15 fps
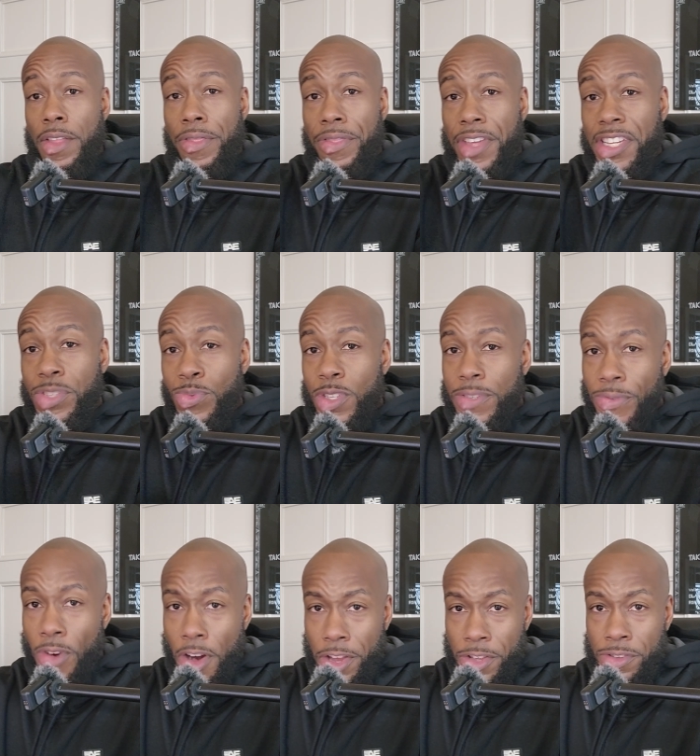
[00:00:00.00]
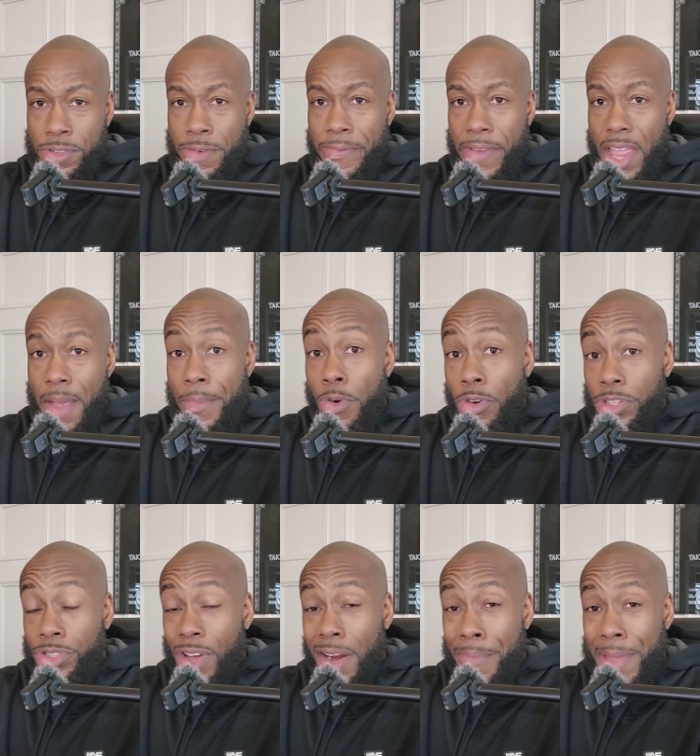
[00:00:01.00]
This one's for our YouTube fam who are
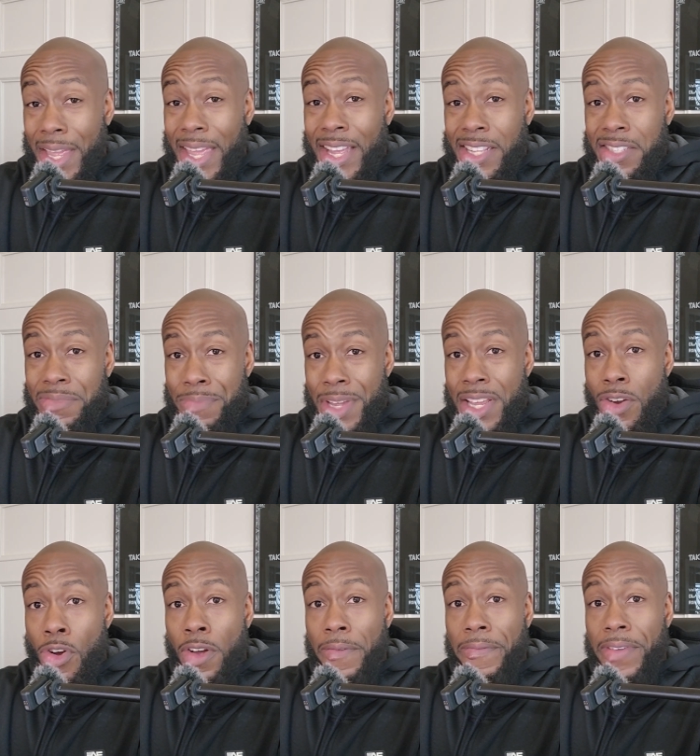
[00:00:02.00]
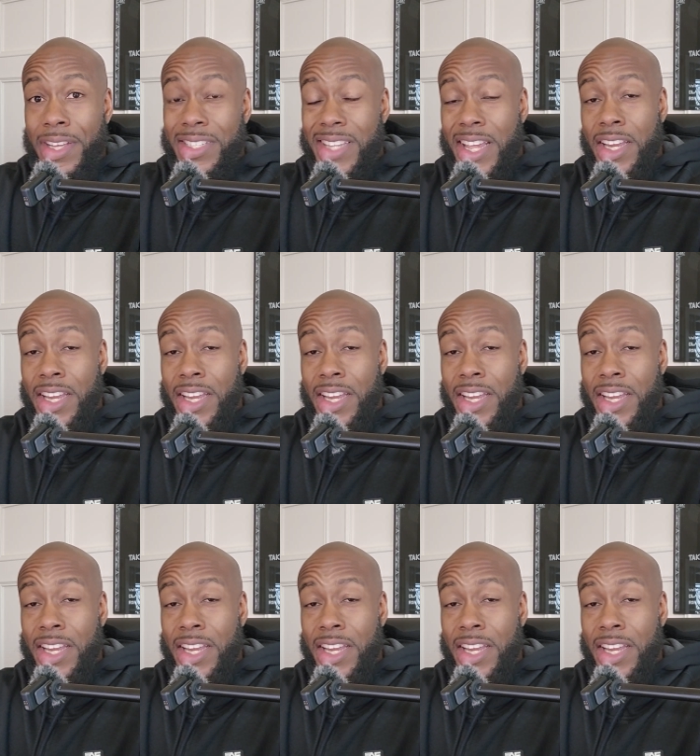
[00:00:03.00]
trying to make ends meet on fixed